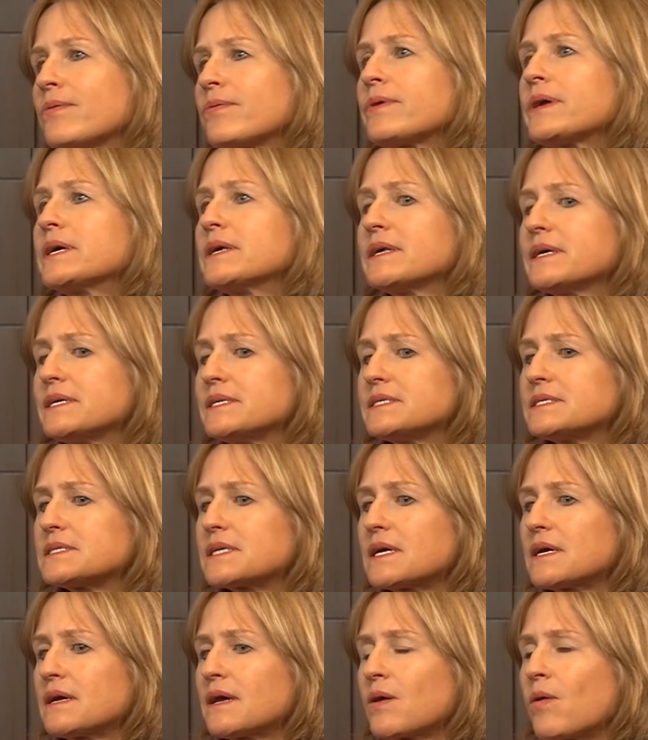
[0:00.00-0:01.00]
really
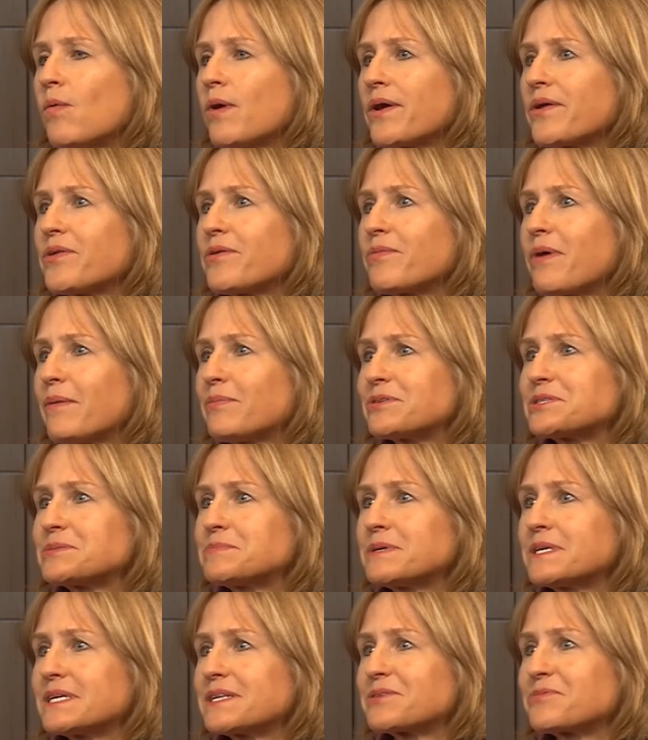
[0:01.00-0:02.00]
seeing where the rubber's
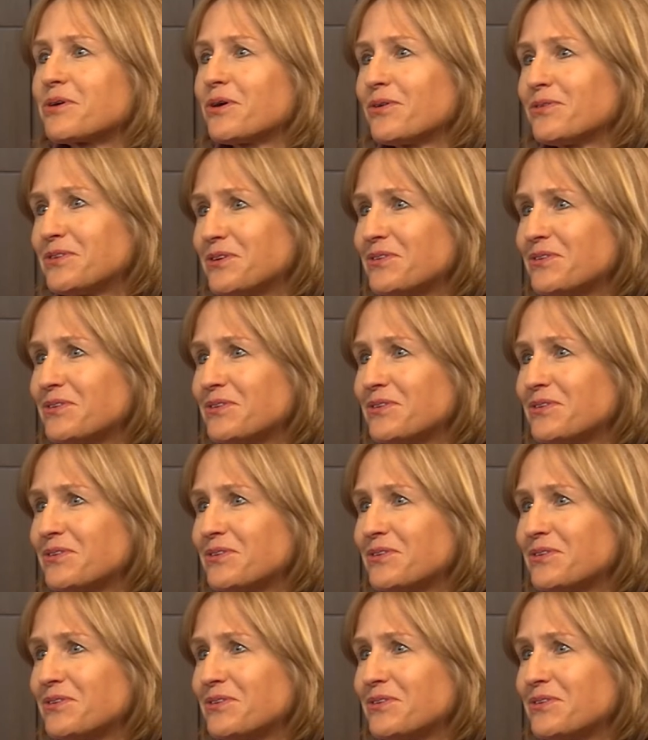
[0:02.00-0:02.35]
meeting the road,